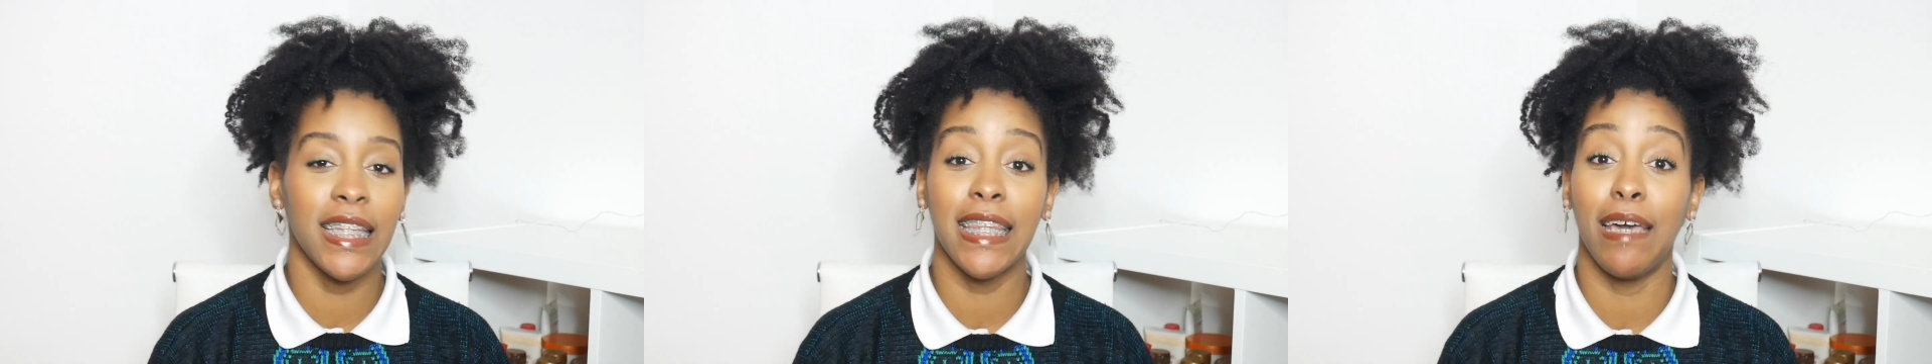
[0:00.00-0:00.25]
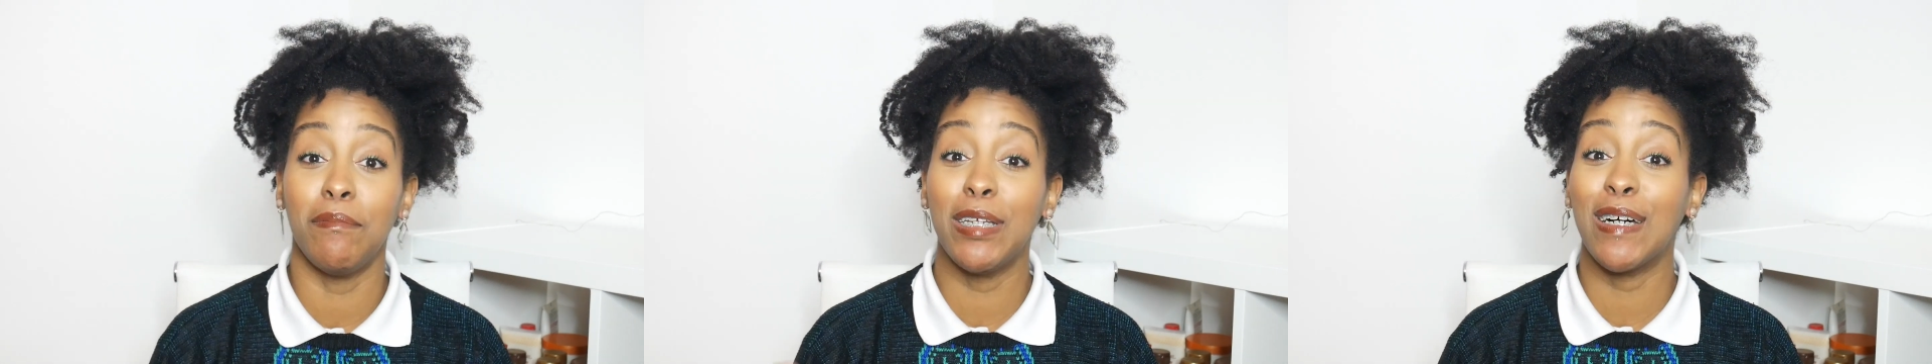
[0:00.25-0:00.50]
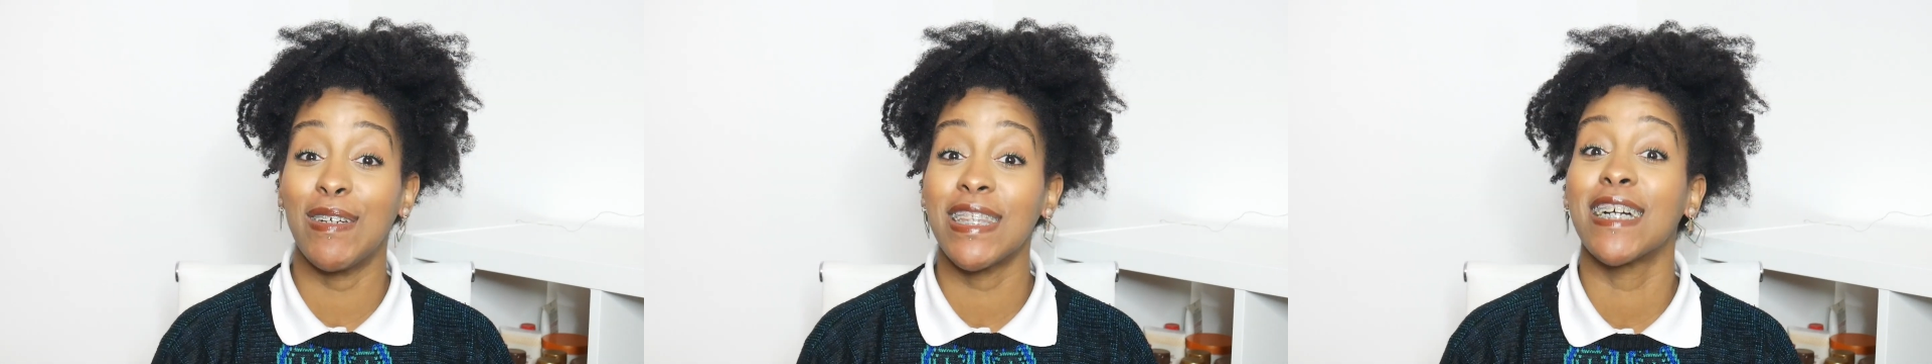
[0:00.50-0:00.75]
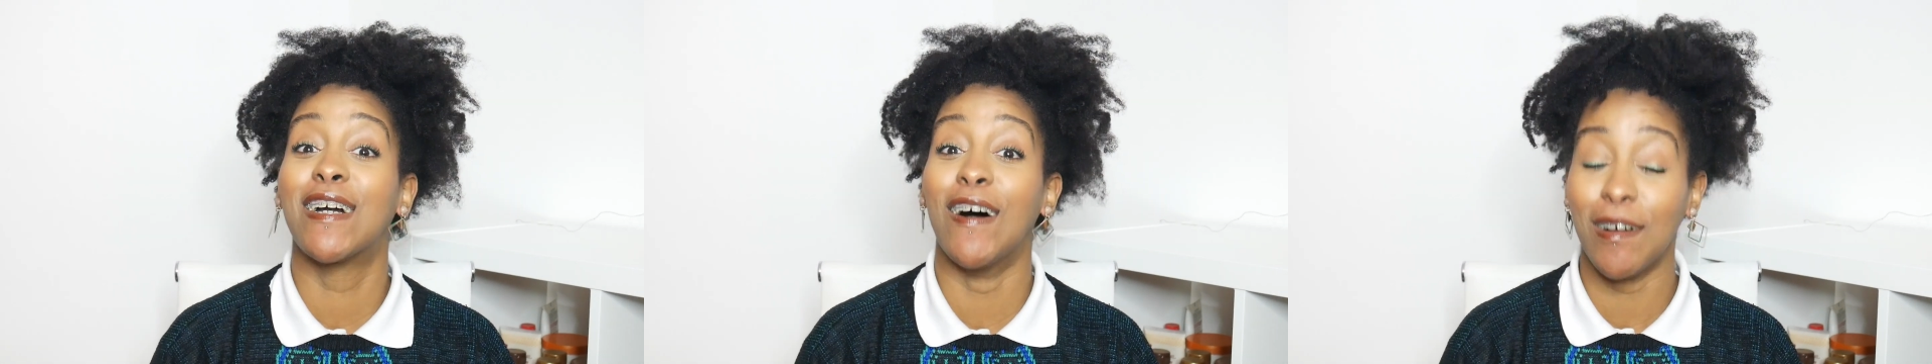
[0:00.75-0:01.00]
let me know in
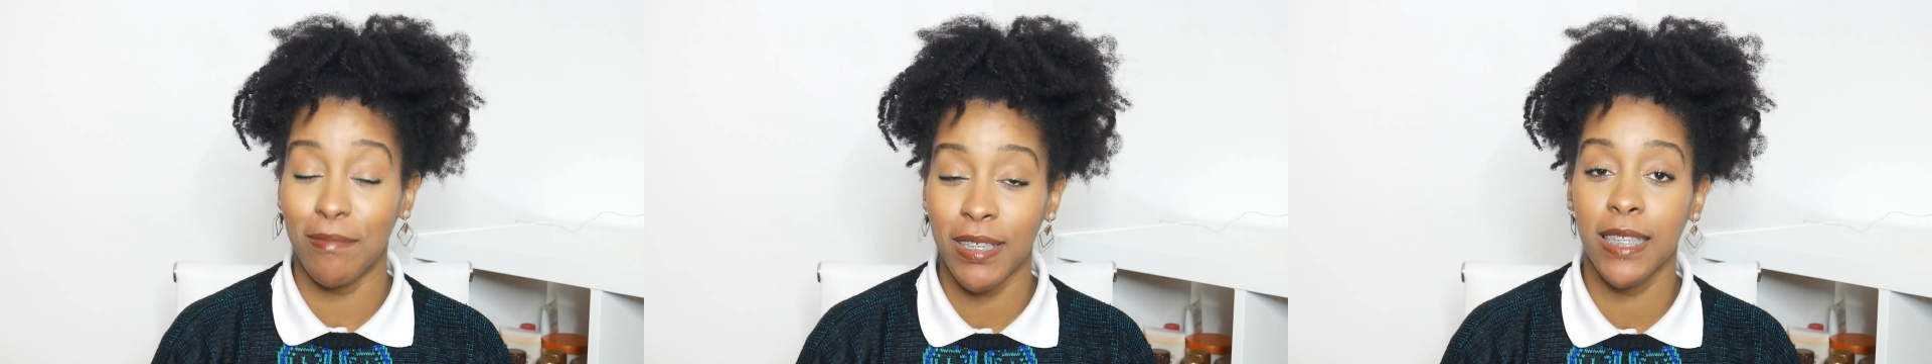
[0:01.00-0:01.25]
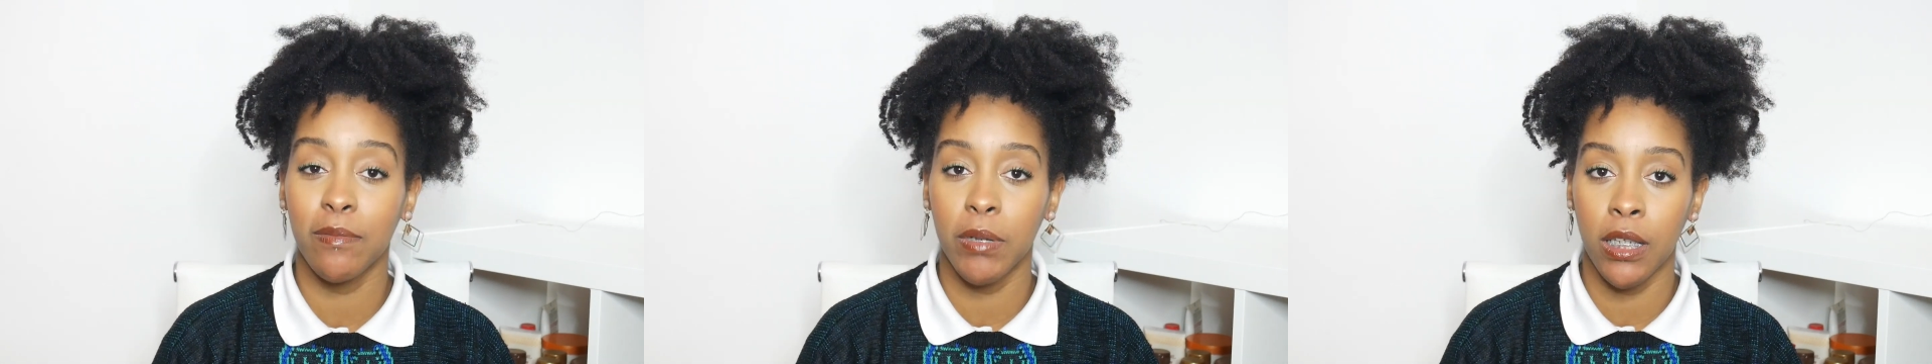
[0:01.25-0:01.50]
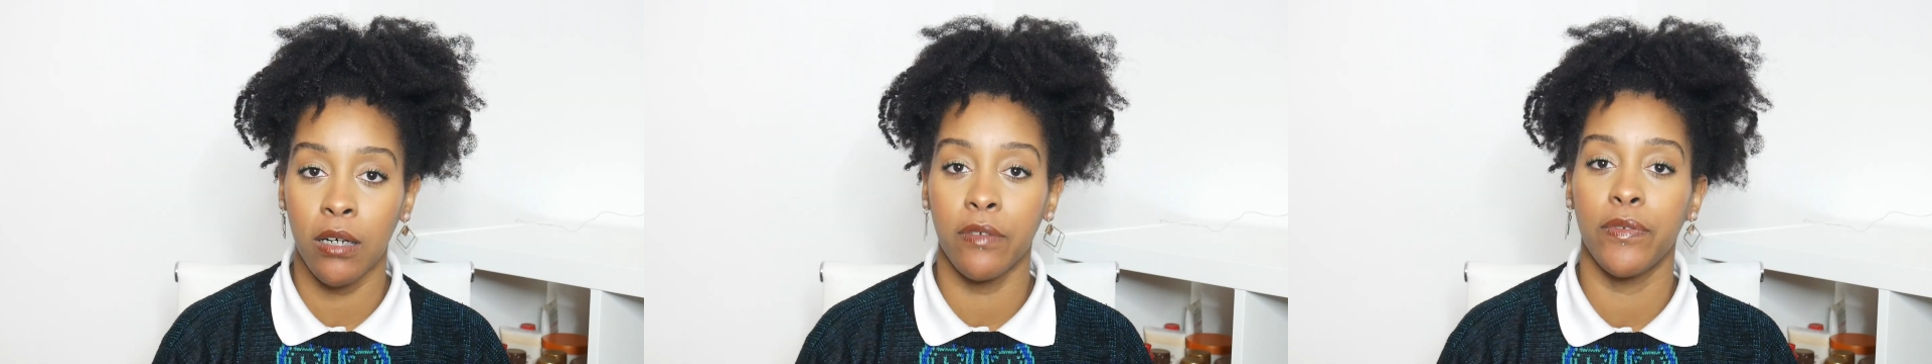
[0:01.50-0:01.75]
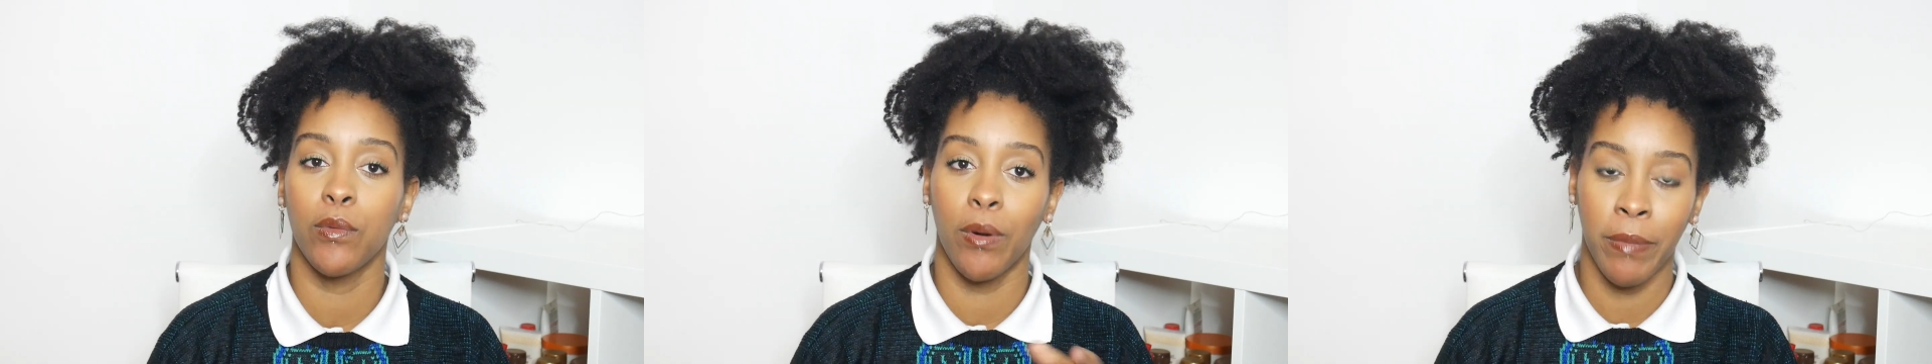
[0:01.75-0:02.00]
the comments below
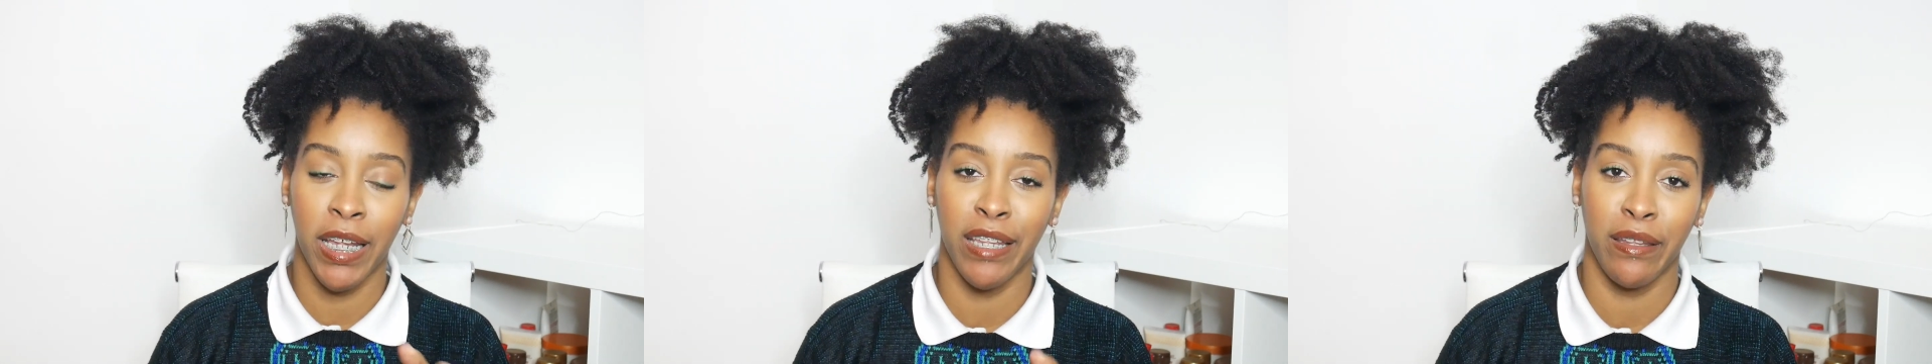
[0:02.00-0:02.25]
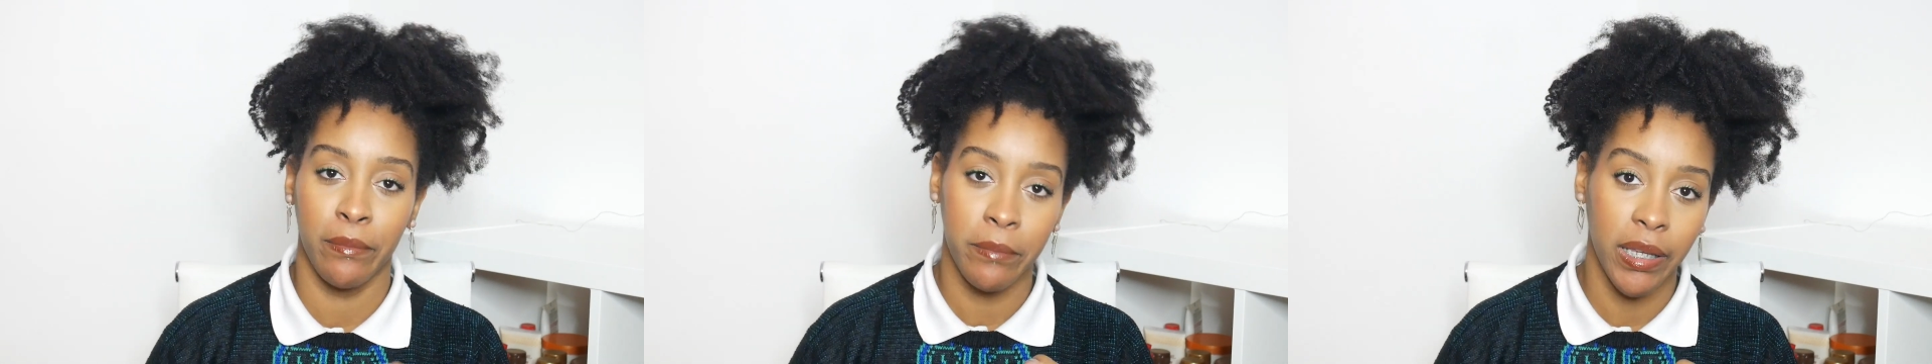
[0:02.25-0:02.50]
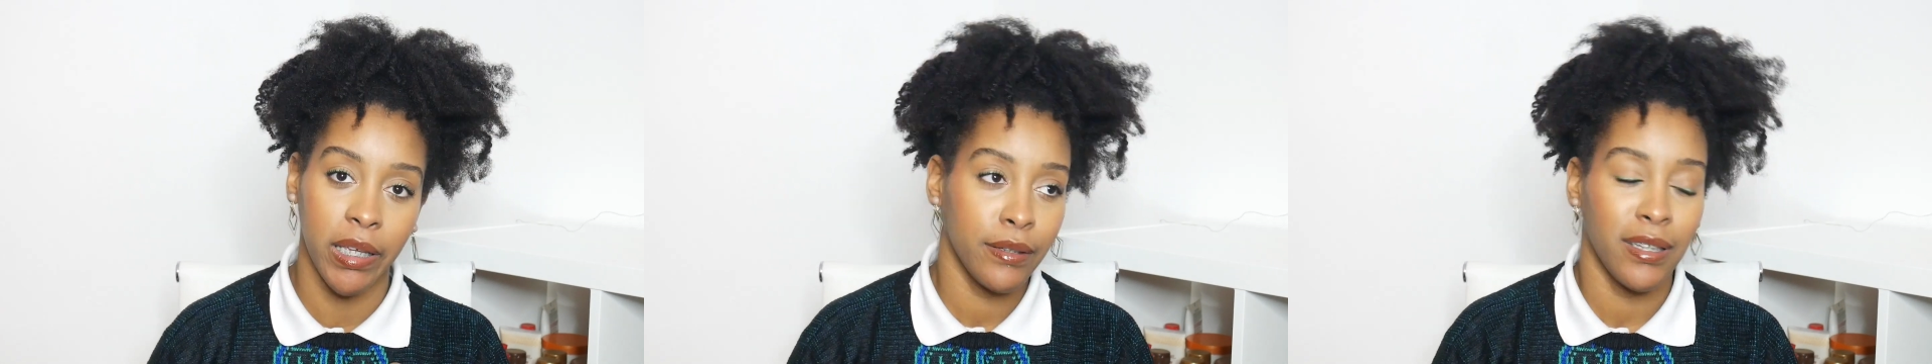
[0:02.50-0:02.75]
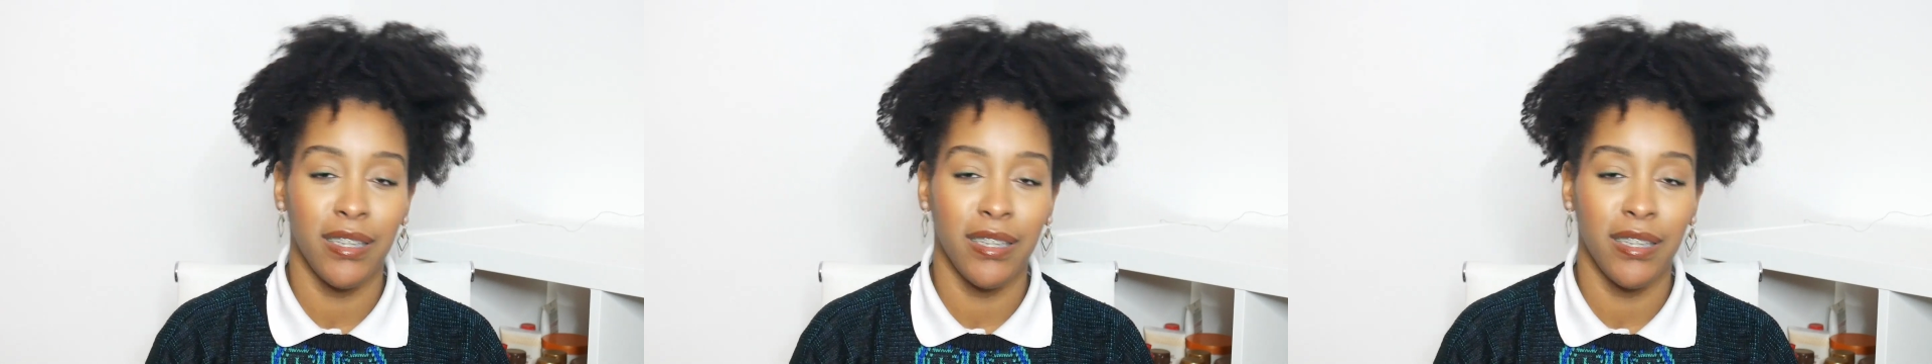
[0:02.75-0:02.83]
if you were better than me